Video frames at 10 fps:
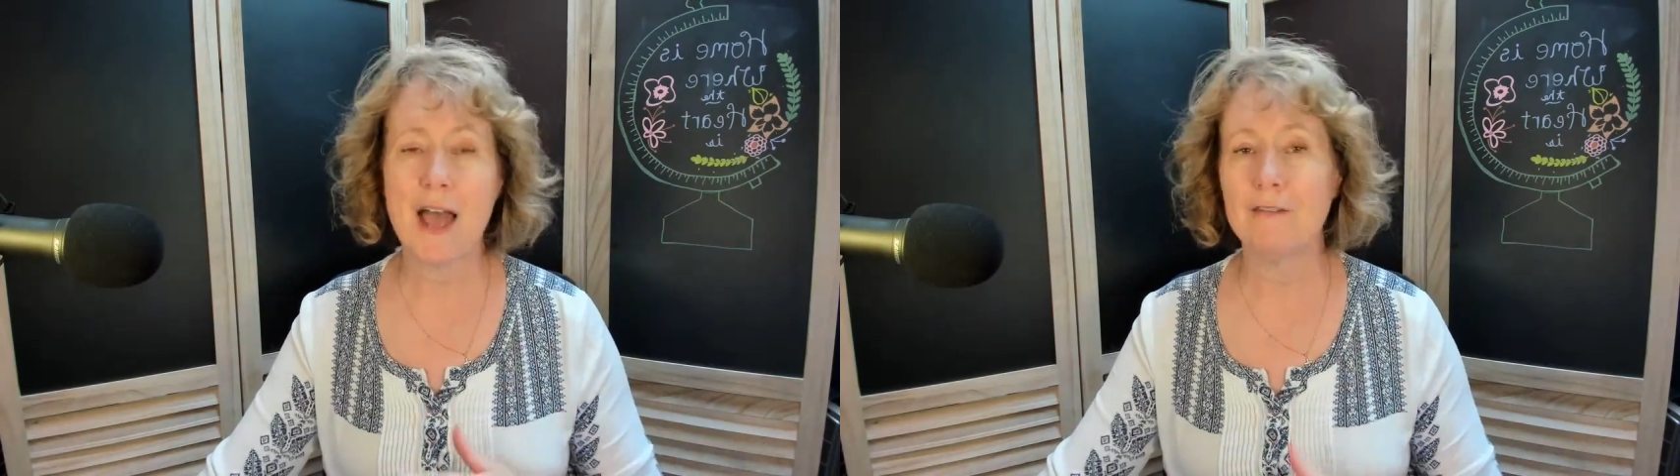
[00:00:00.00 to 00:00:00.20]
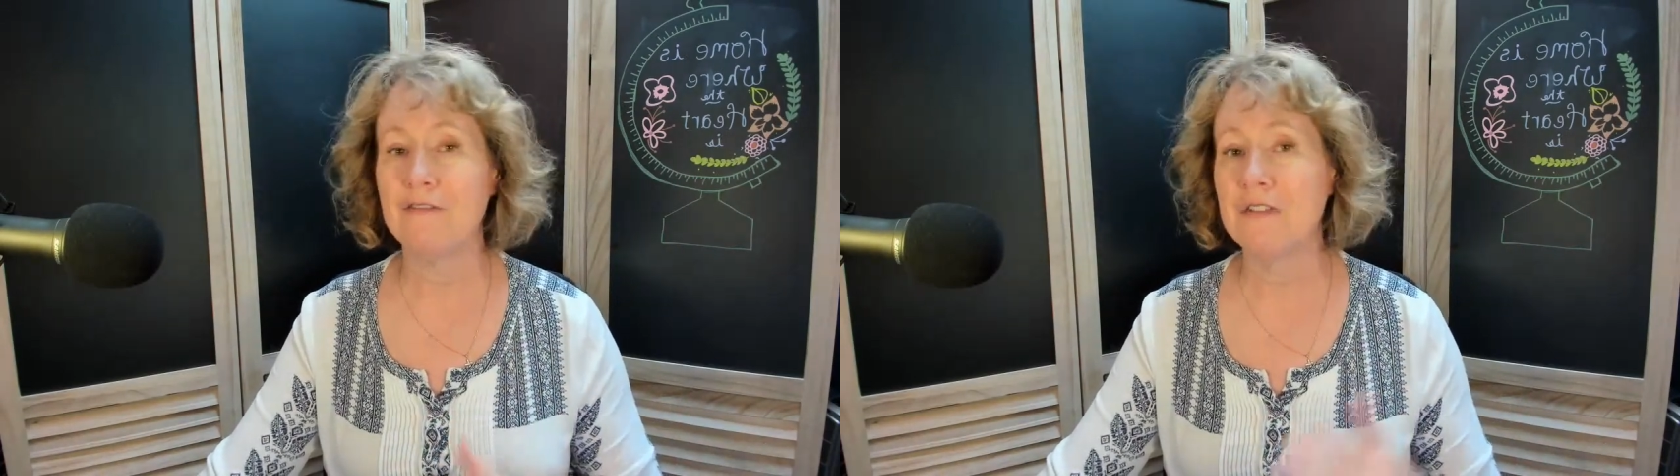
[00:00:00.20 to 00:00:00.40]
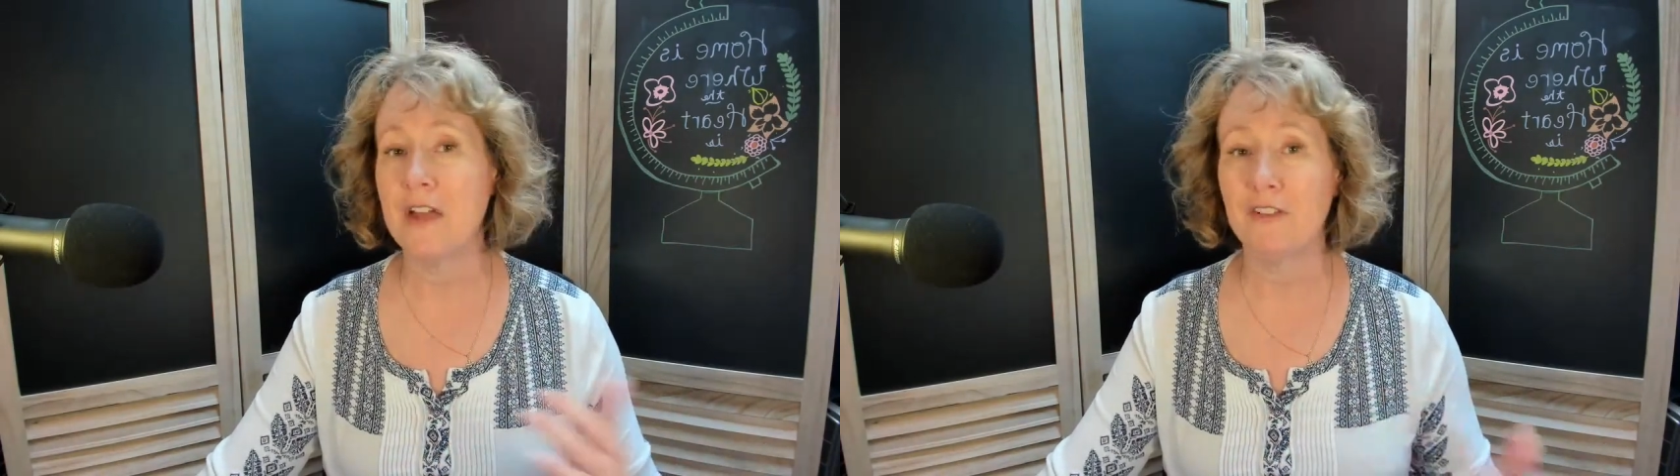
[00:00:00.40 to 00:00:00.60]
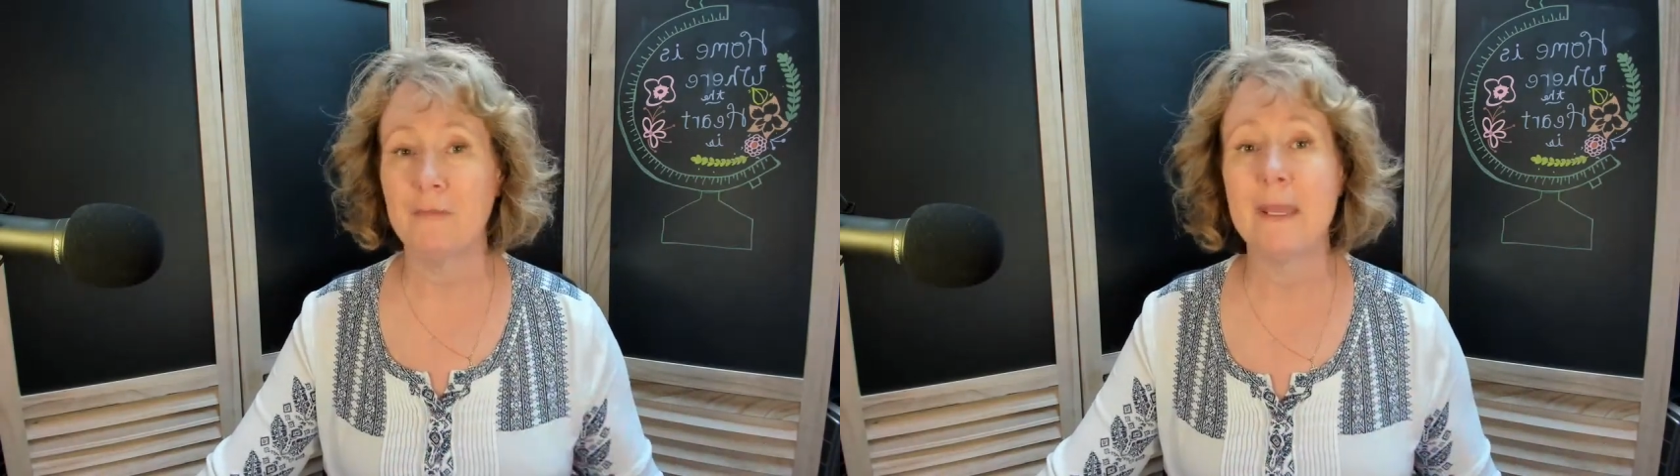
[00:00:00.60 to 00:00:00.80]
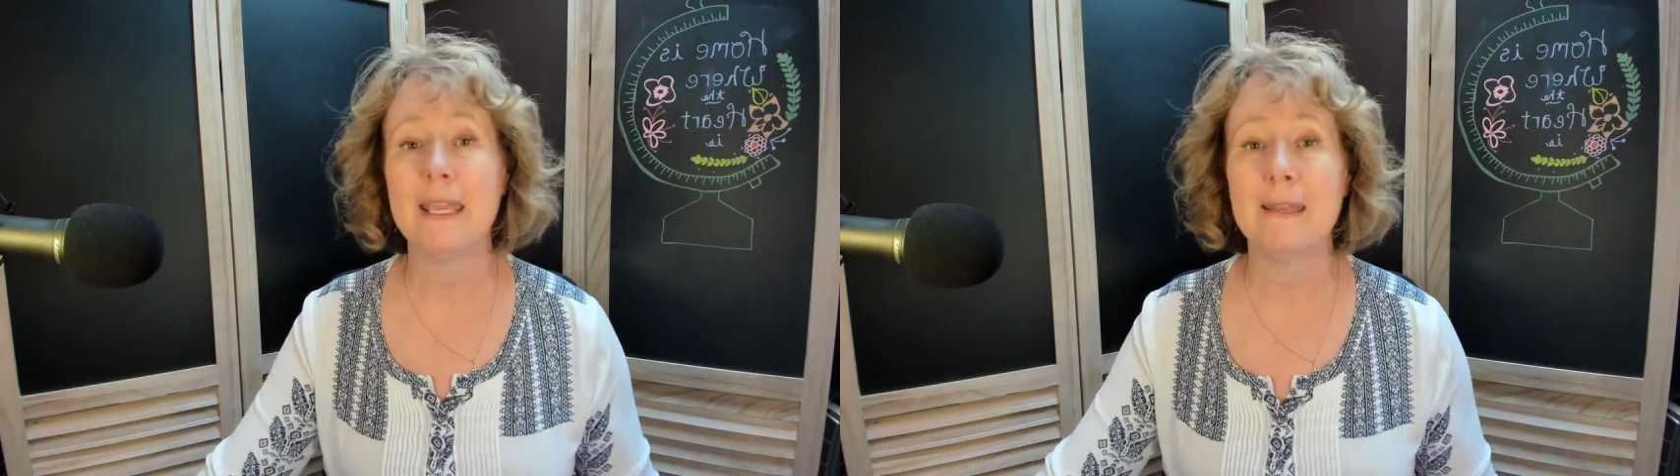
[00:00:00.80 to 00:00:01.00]
of never
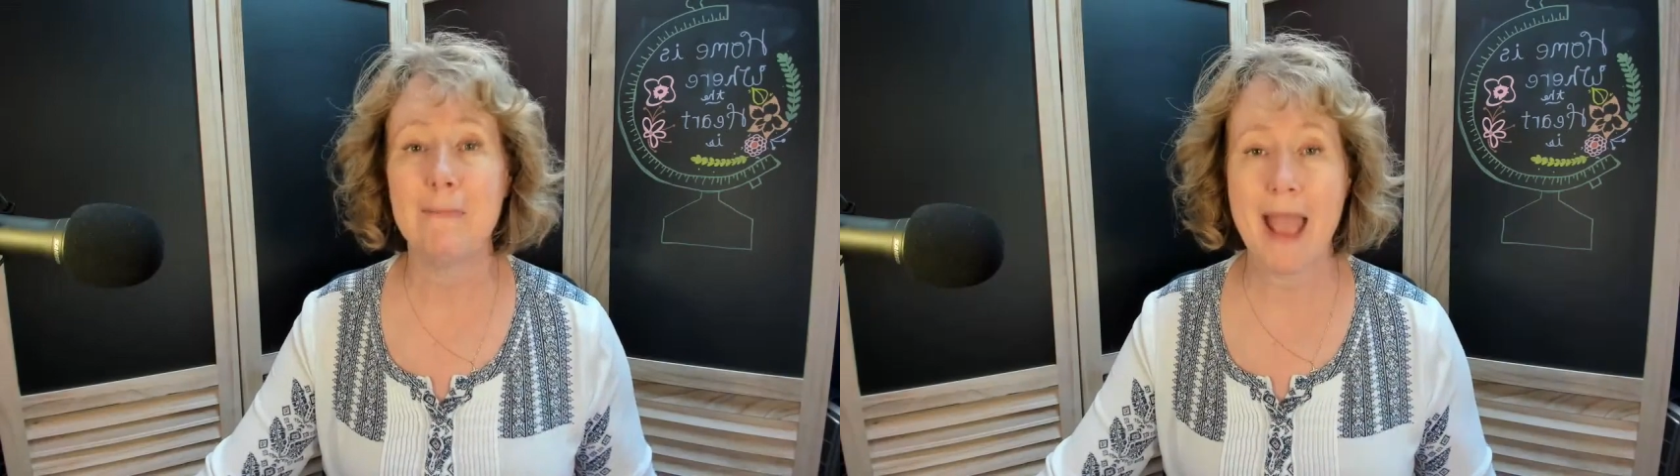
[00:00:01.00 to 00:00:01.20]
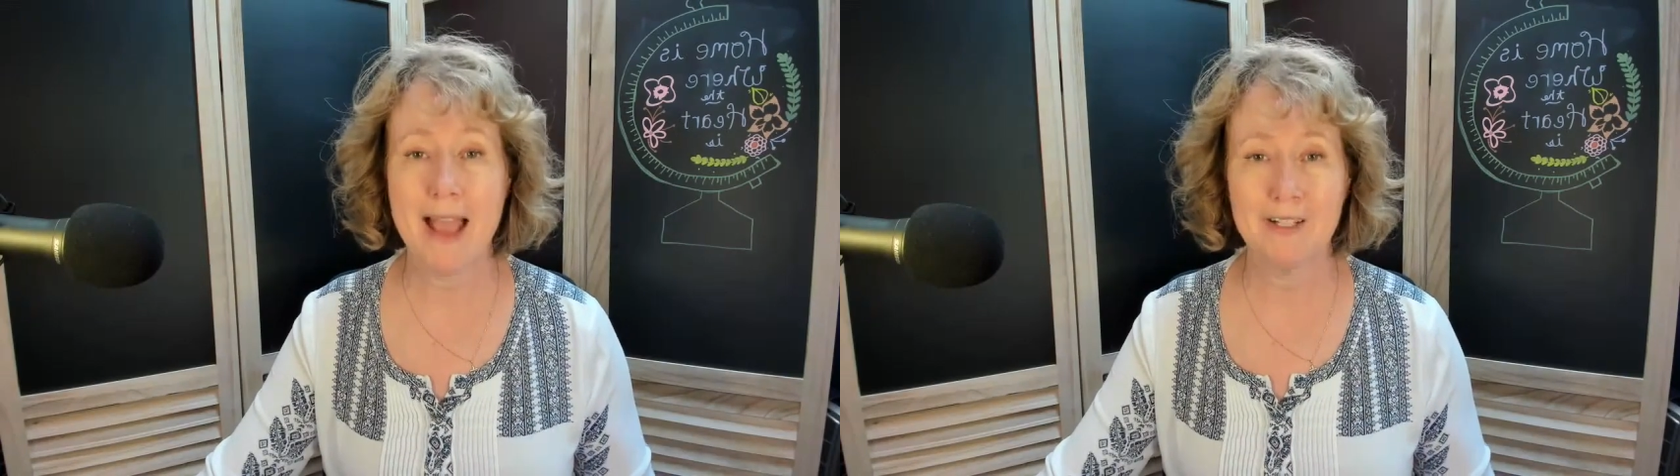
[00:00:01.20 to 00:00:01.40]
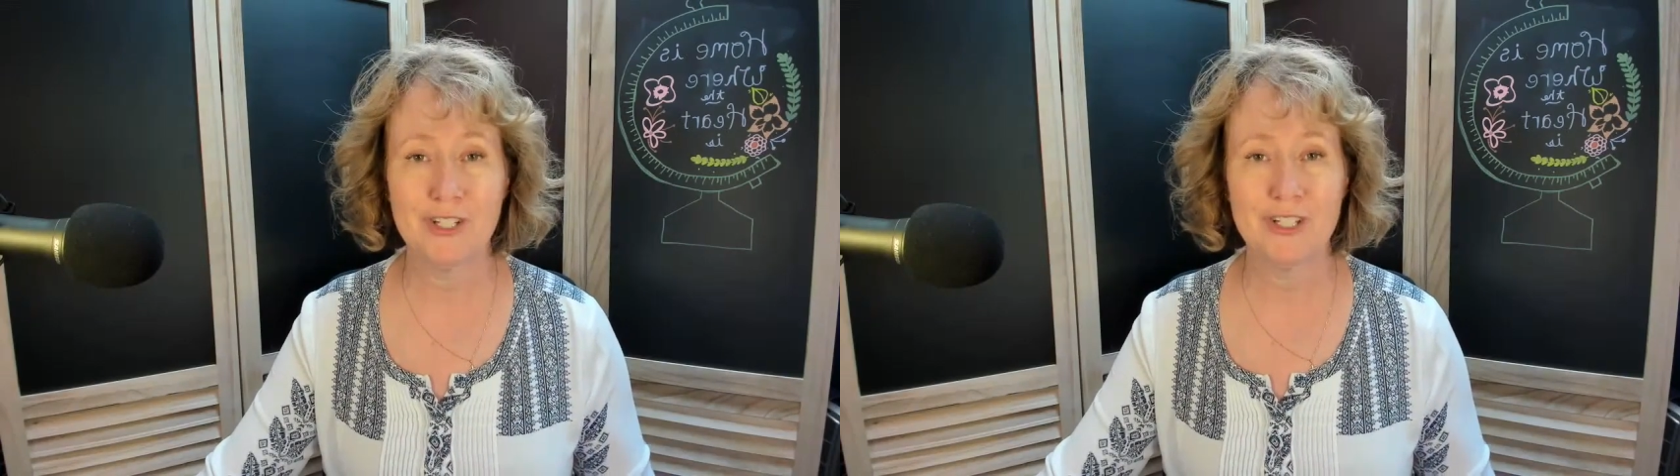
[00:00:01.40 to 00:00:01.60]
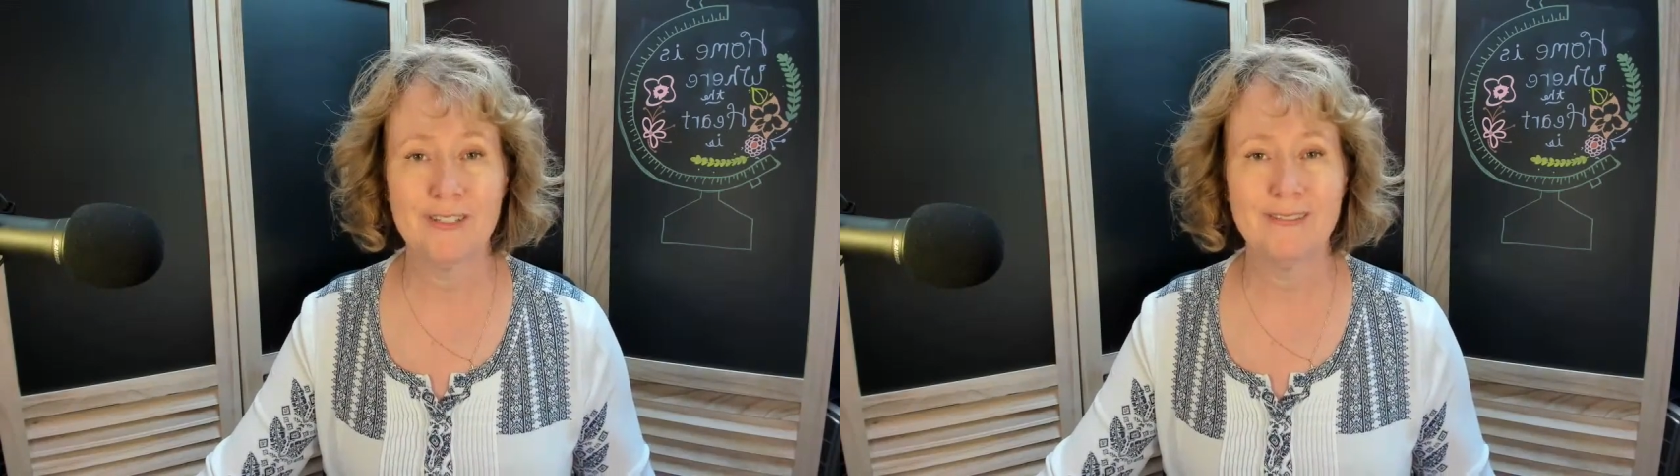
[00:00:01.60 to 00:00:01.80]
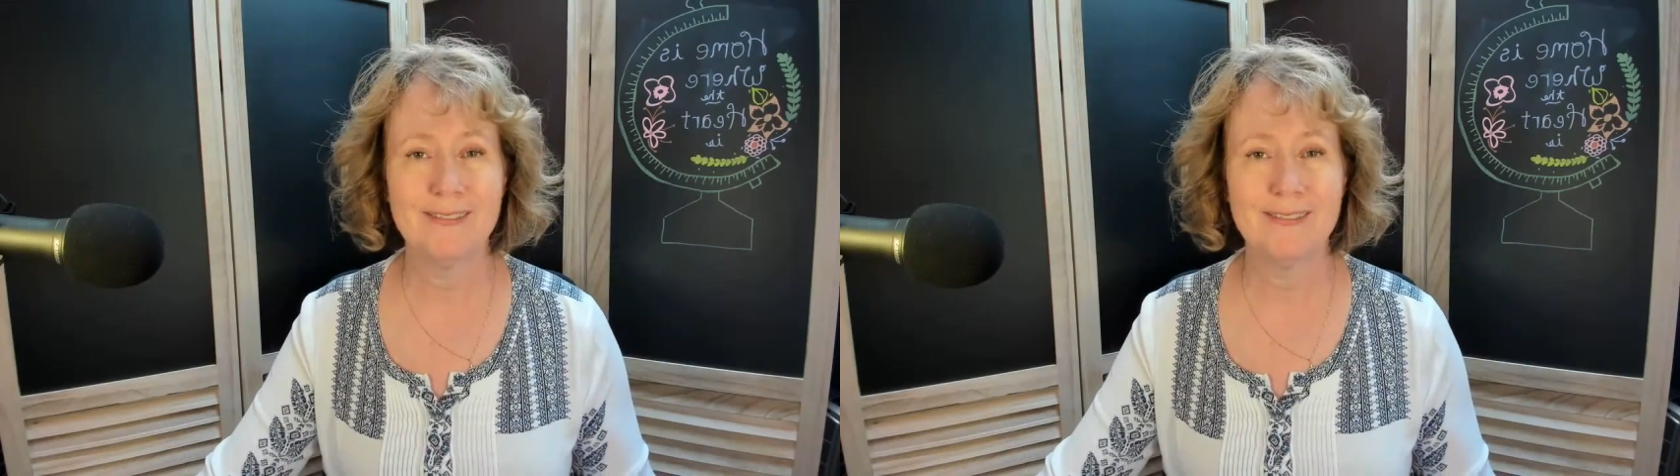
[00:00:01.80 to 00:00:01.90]
being matched.